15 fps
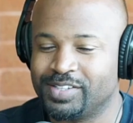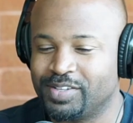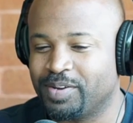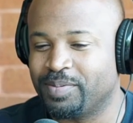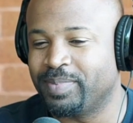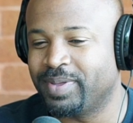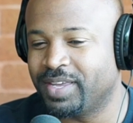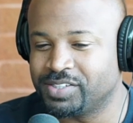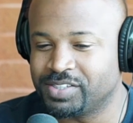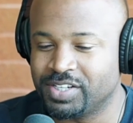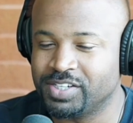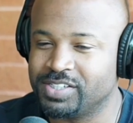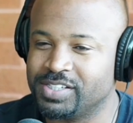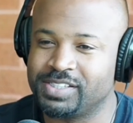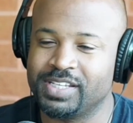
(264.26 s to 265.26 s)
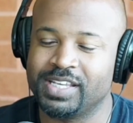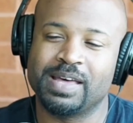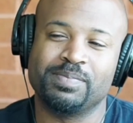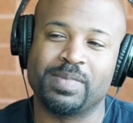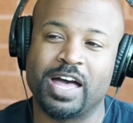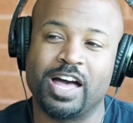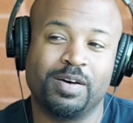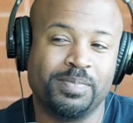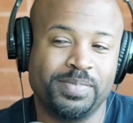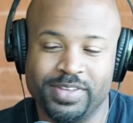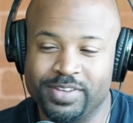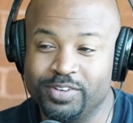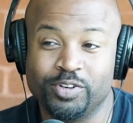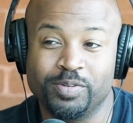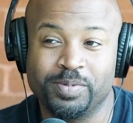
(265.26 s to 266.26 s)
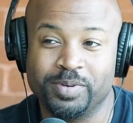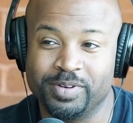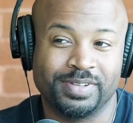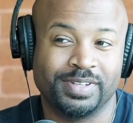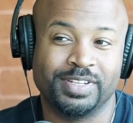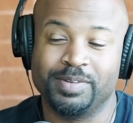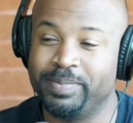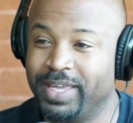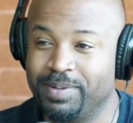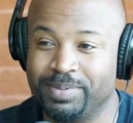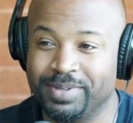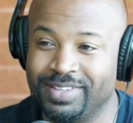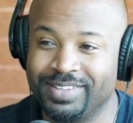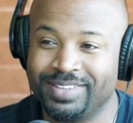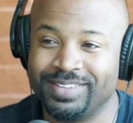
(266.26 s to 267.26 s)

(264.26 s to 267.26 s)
so the man should have just said, "I'll be your Uber, little baby."